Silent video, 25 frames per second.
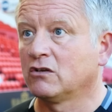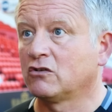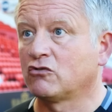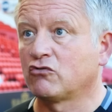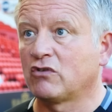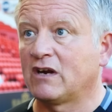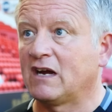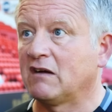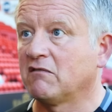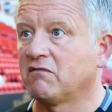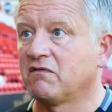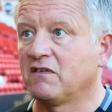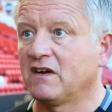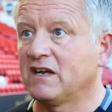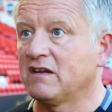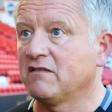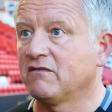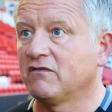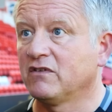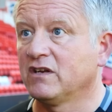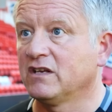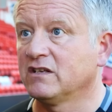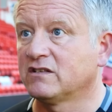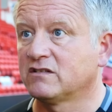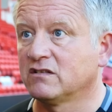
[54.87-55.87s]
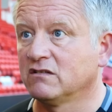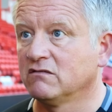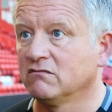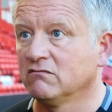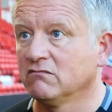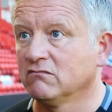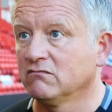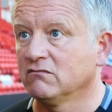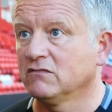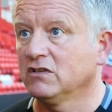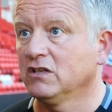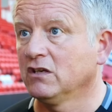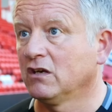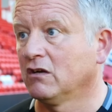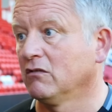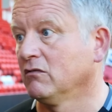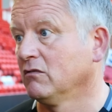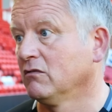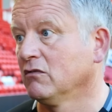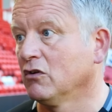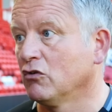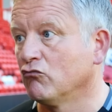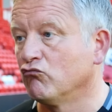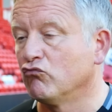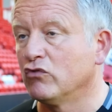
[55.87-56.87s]
crowd favourites and
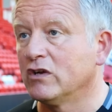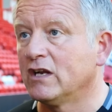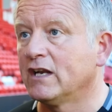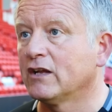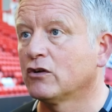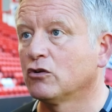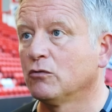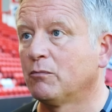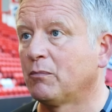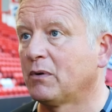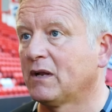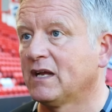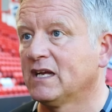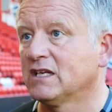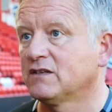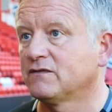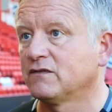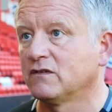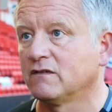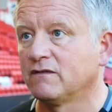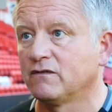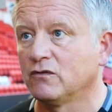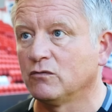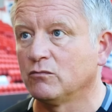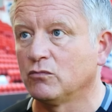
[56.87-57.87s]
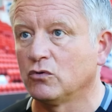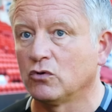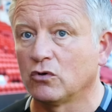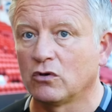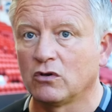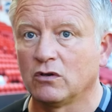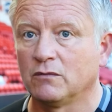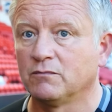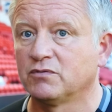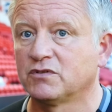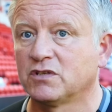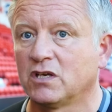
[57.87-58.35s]
really good players for the football club.